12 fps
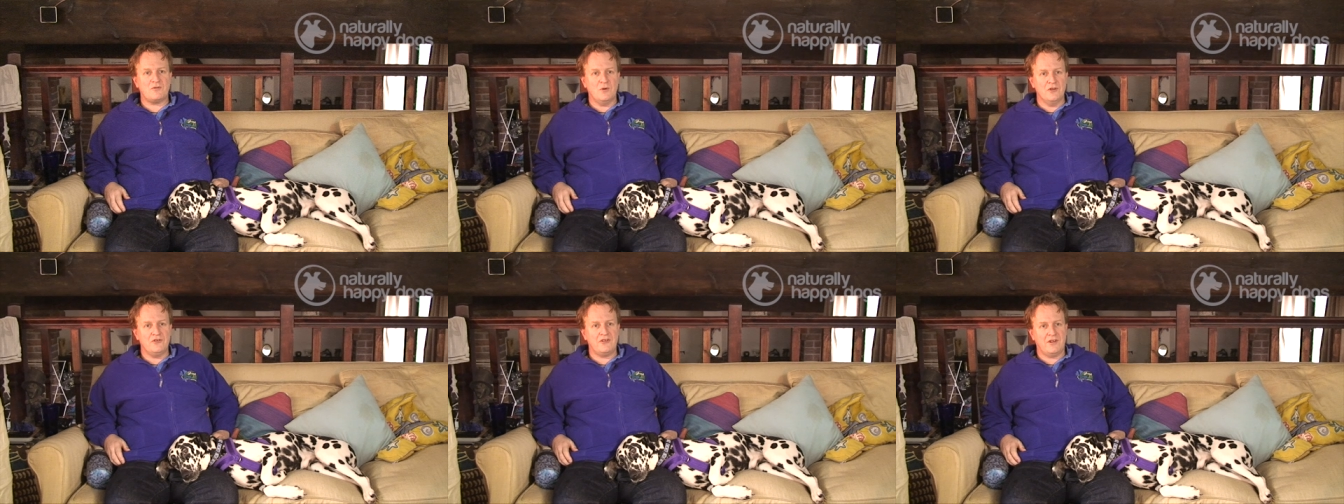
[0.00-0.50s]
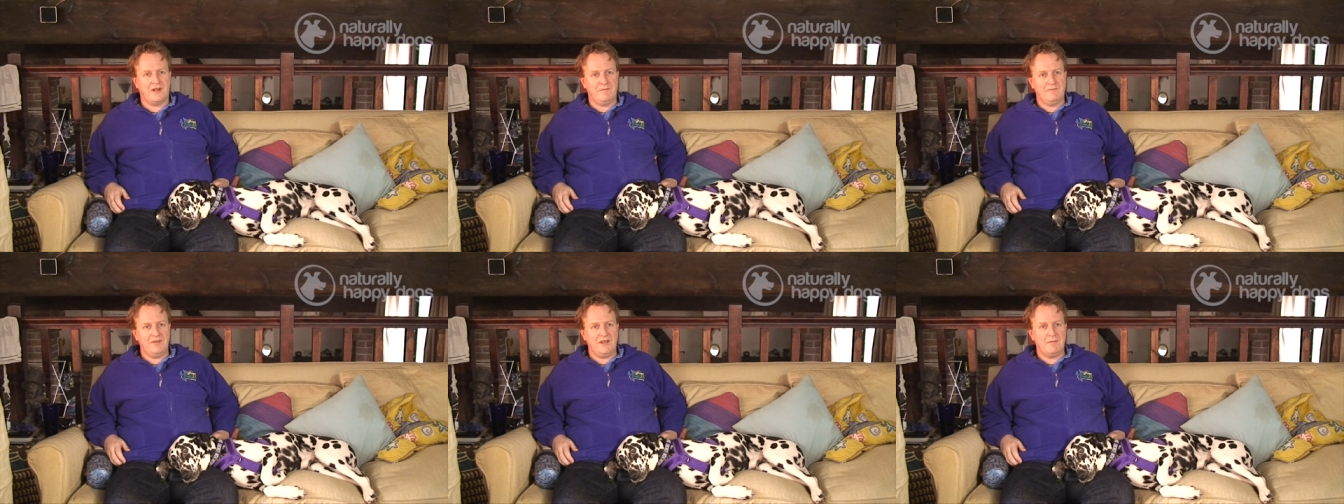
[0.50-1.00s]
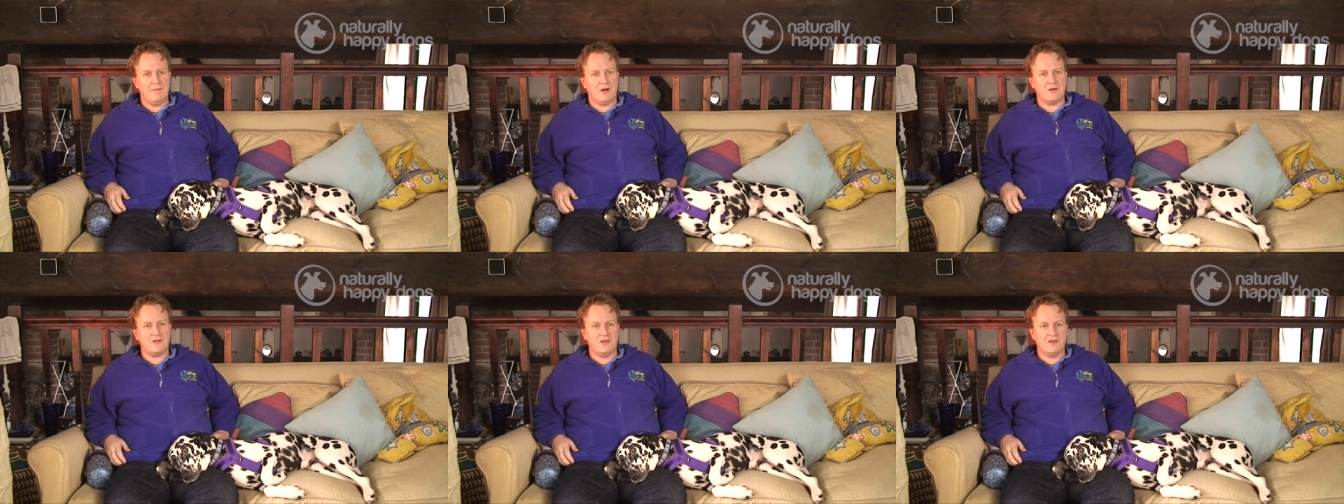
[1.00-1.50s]
Wilson. I'm the
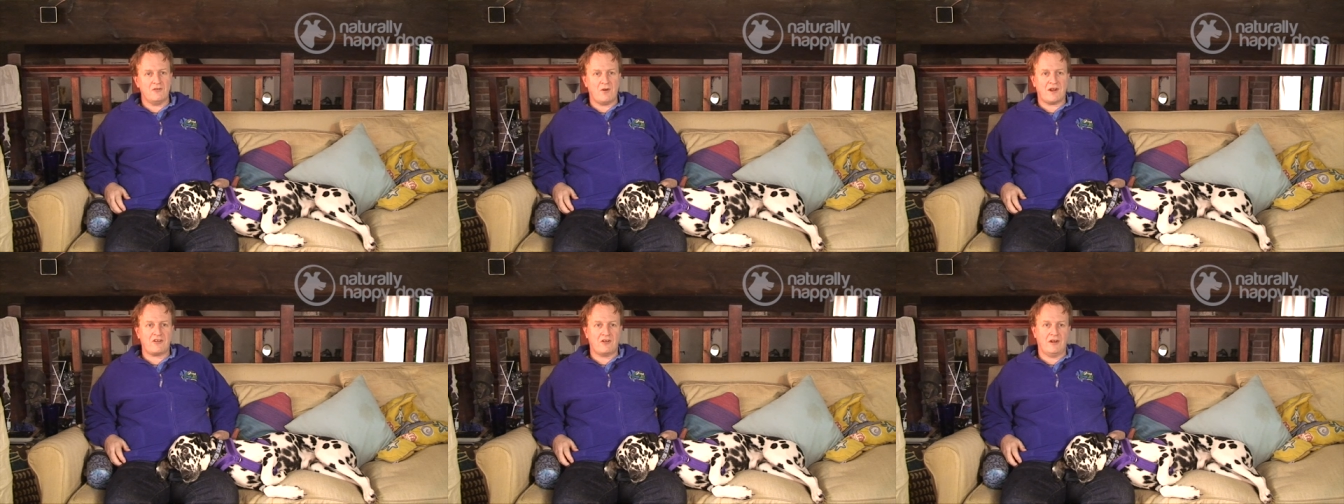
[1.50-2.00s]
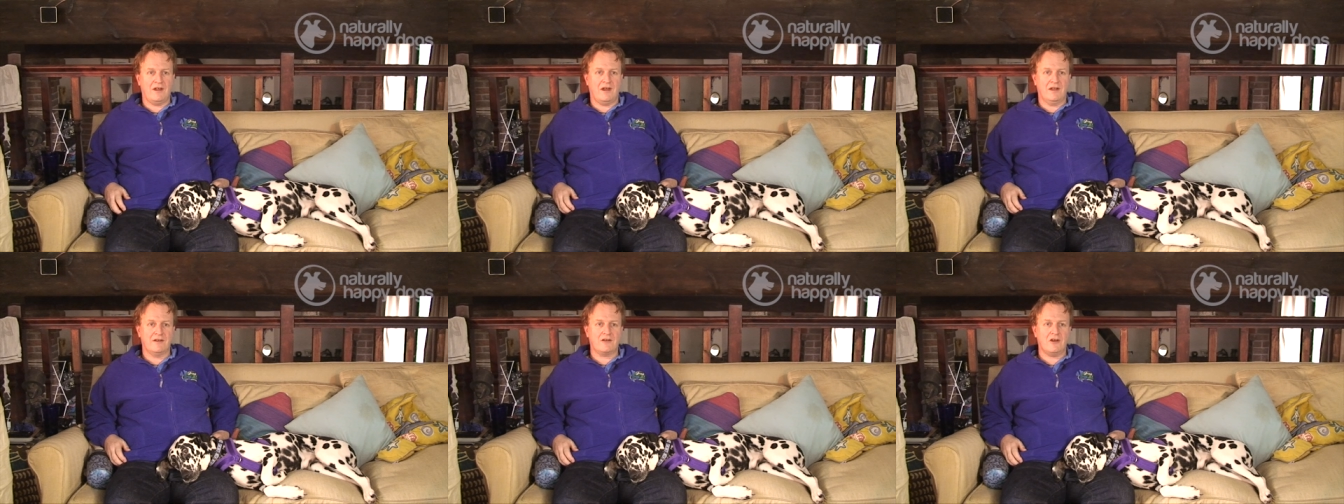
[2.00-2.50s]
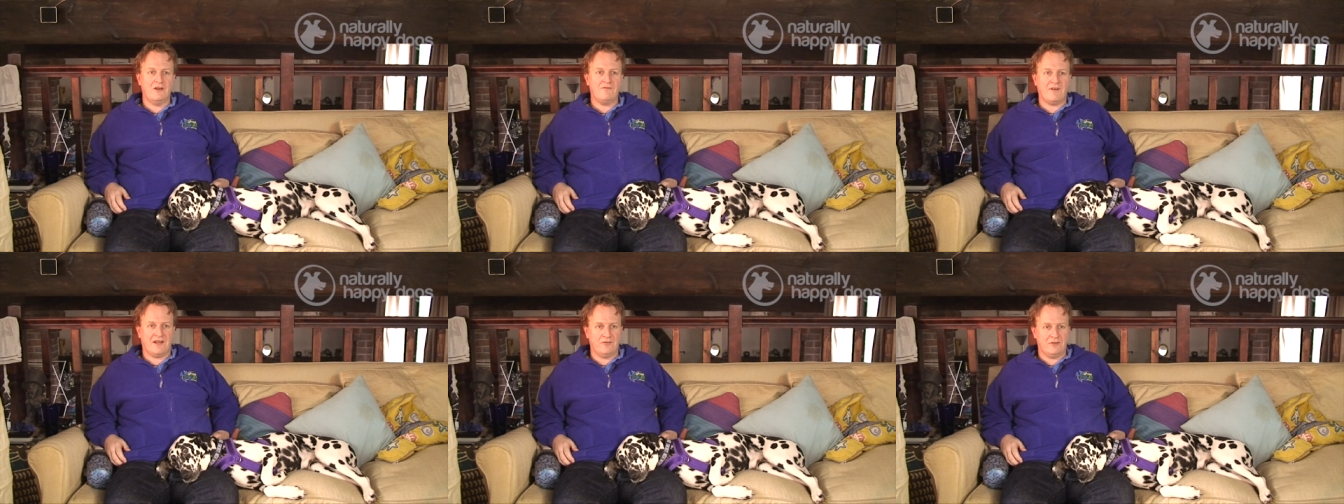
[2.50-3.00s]
marketing director and co
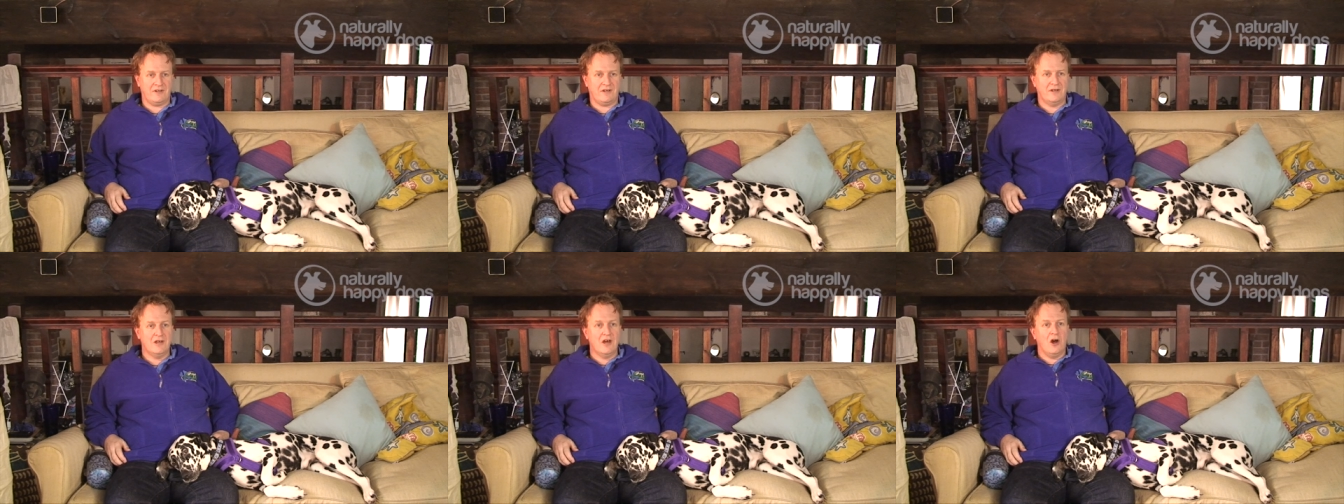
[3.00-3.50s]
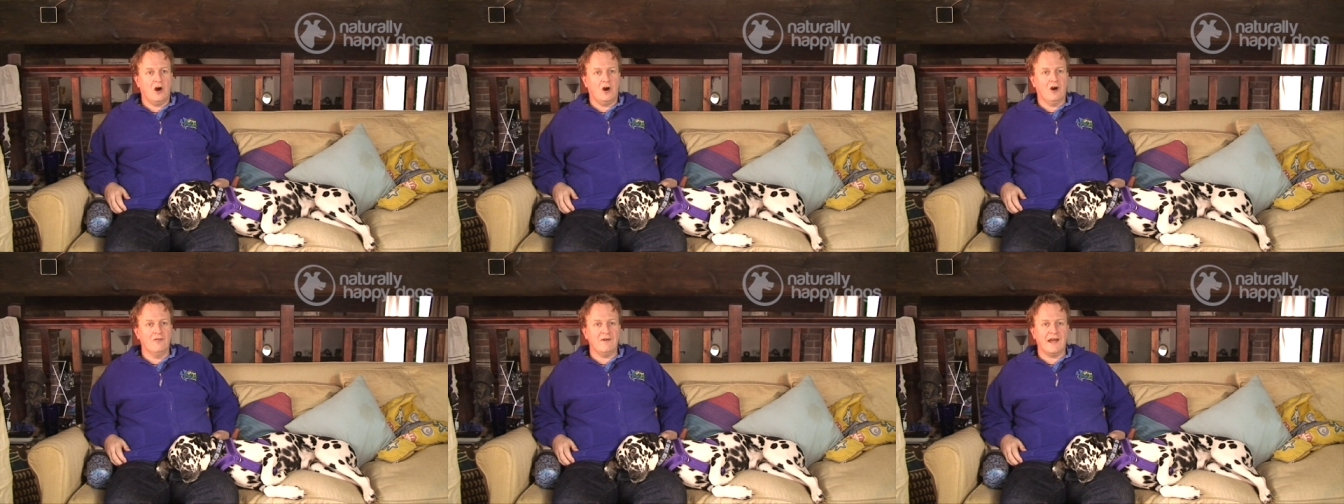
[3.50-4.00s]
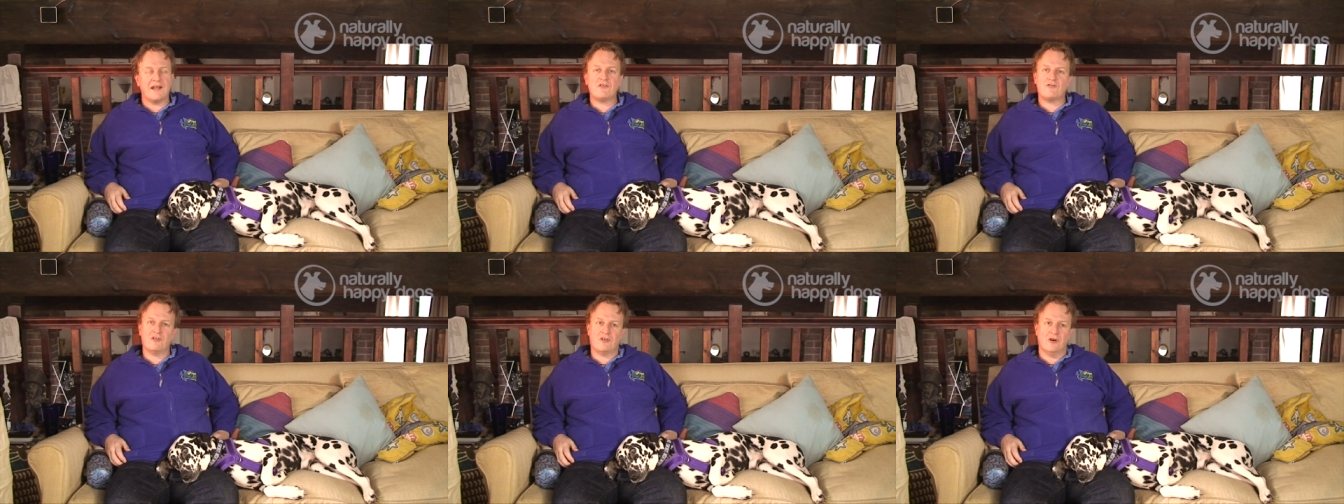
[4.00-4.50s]
founder of
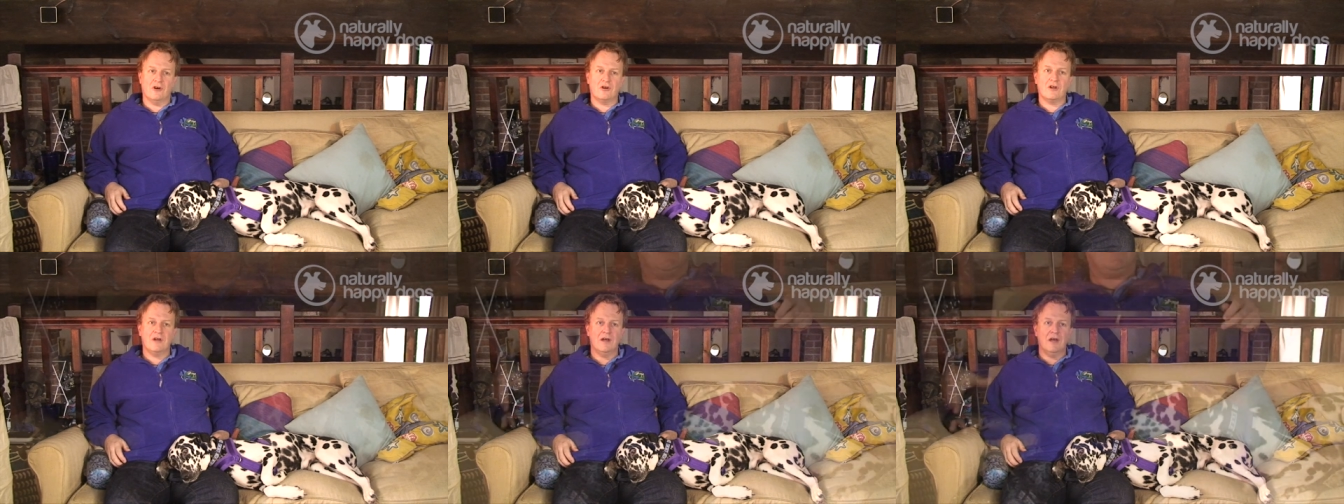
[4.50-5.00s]
Xtra Dog.